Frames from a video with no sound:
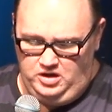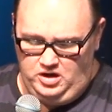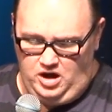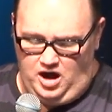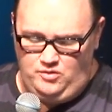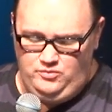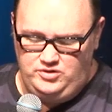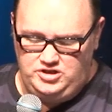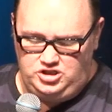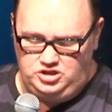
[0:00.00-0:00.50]

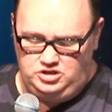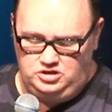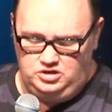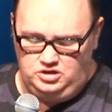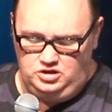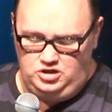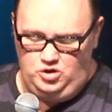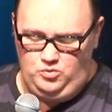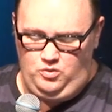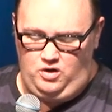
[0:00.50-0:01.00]
I wish
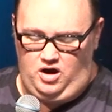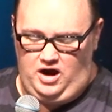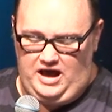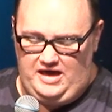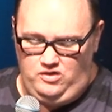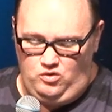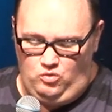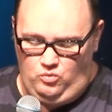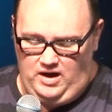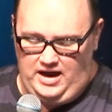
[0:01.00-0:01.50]
you were
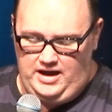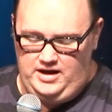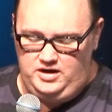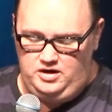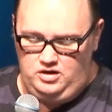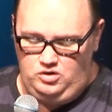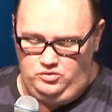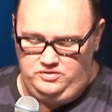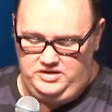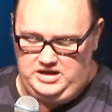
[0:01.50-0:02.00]
either
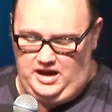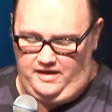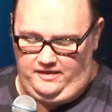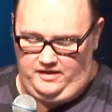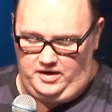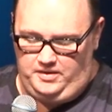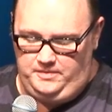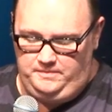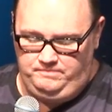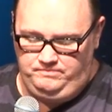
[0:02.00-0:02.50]
one or the
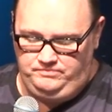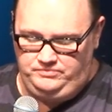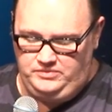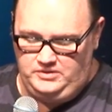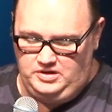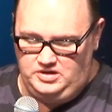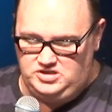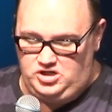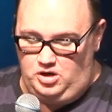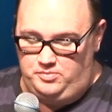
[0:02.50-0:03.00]
other.
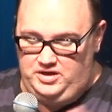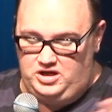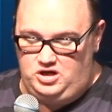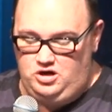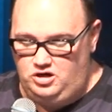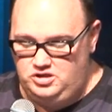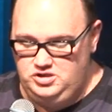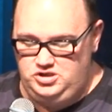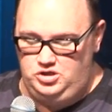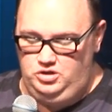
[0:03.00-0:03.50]
So
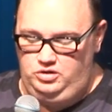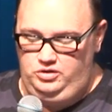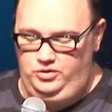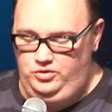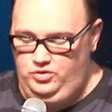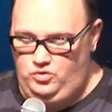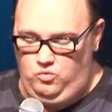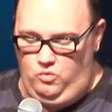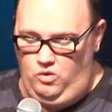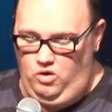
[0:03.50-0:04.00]
because you're
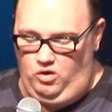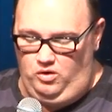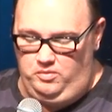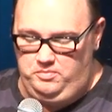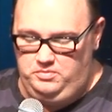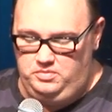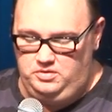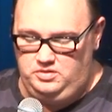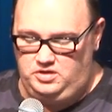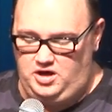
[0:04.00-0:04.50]

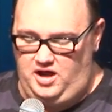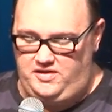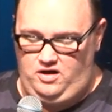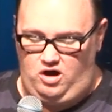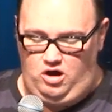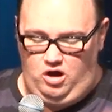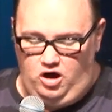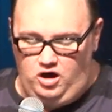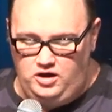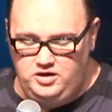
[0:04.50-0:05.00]
lukewarm, neither
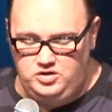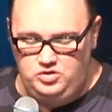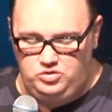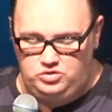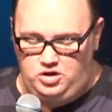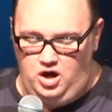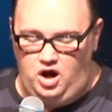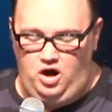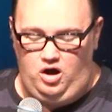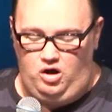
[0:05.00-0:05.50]
hot nor
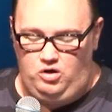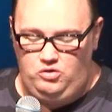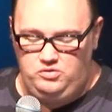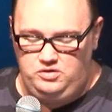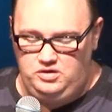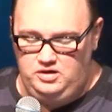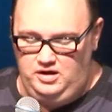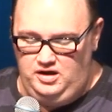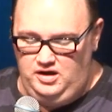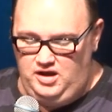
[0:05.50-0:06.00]
cold,
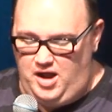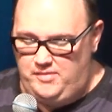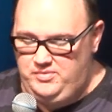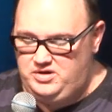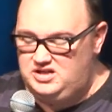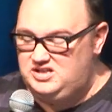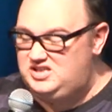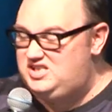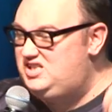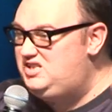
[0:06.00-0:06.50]
I'm going
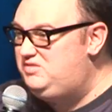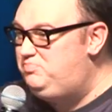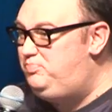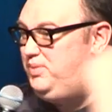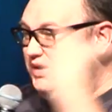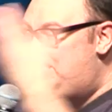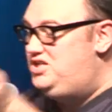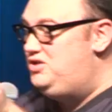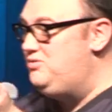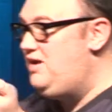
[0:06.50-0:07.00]
to
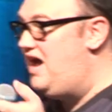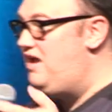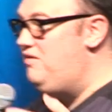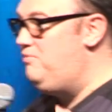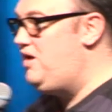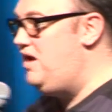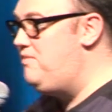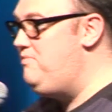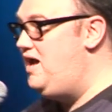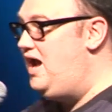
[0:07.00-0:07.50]
spit you out of
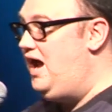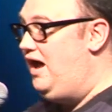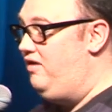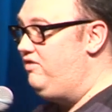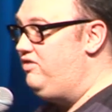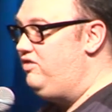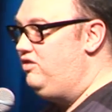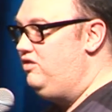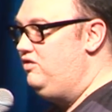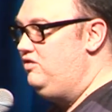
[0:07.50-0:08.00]
my
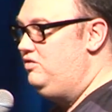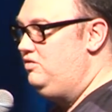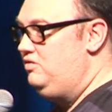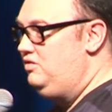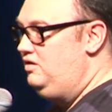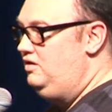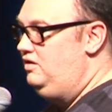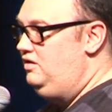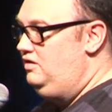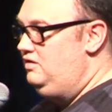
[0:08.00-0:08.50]
mouth.
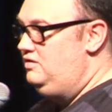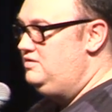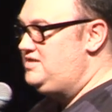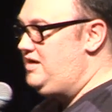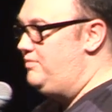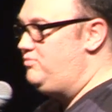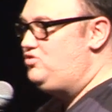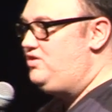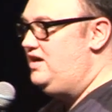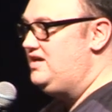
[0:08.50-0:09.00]

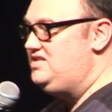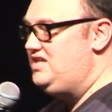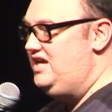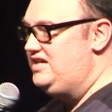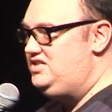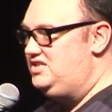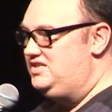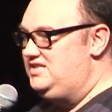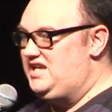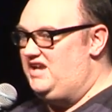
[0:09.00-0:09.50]
Some
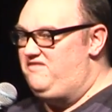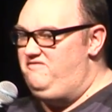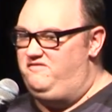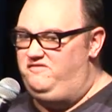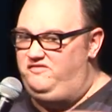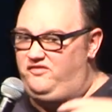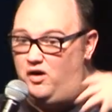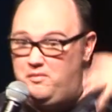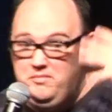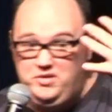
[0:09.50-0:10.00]
translations say,
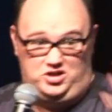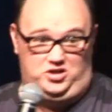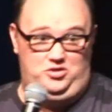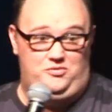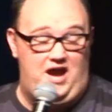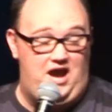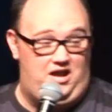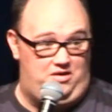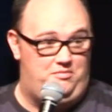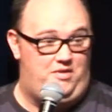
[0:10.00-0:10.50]
vomit you
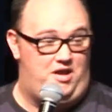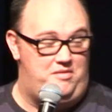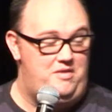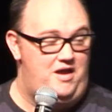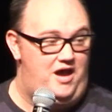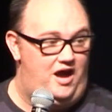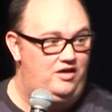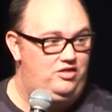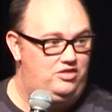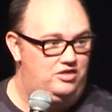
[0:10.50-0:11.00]
out of my
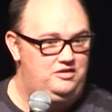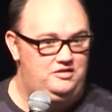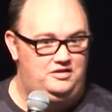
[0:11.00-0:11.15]
mouth.